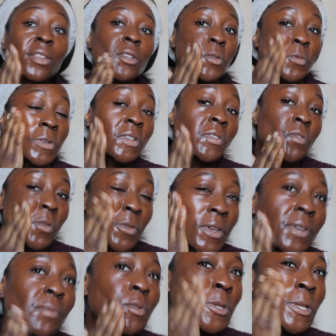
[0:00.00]
just really thought that
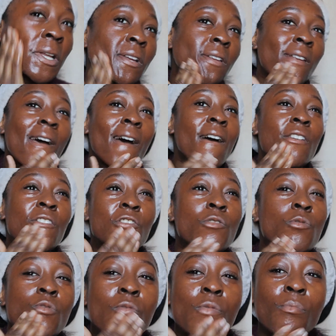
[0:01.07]
it was like an
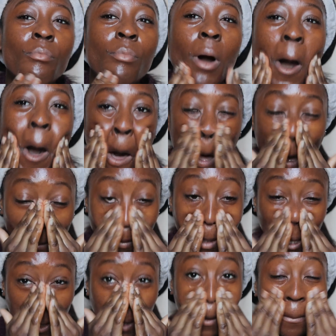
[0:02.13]
actual balm,
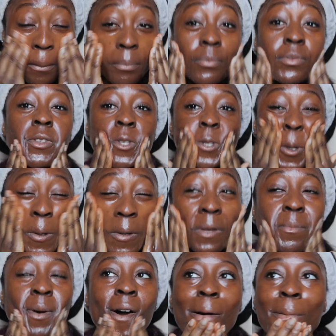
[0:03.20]
like a
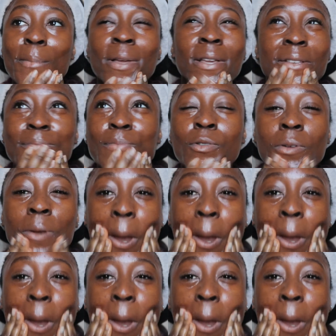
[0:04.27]
solid balm, but it's more